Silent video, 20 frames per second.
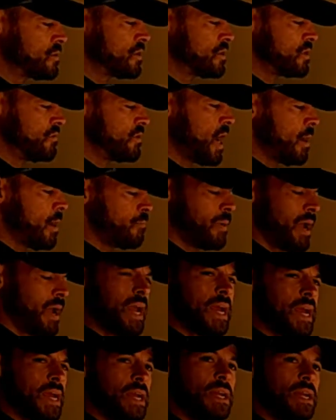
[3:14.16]
if you got
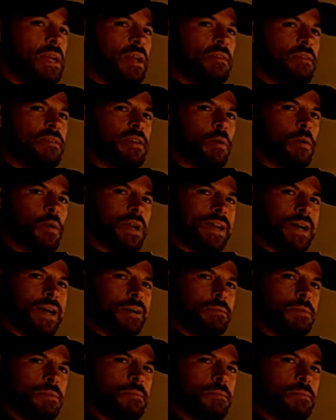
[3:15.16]
pain, if you're going
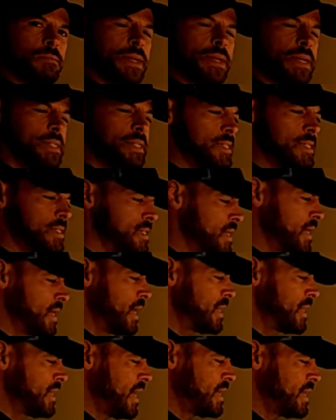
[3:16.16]
numb in places,
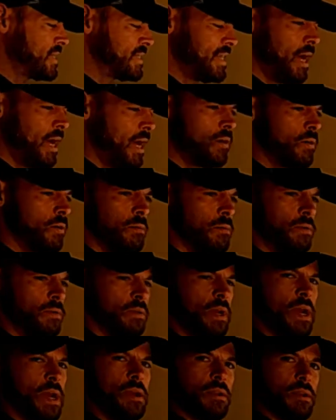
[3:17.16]
that is not
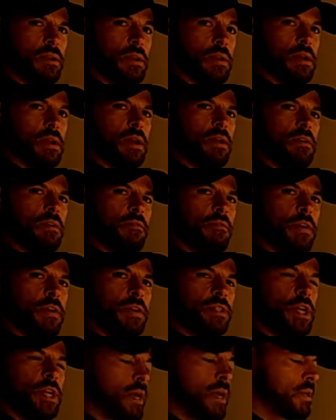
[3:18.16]
normal and you need to get your fit
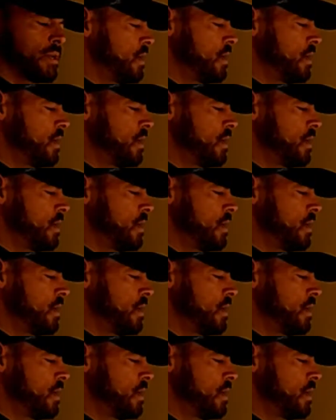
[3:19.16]
checked.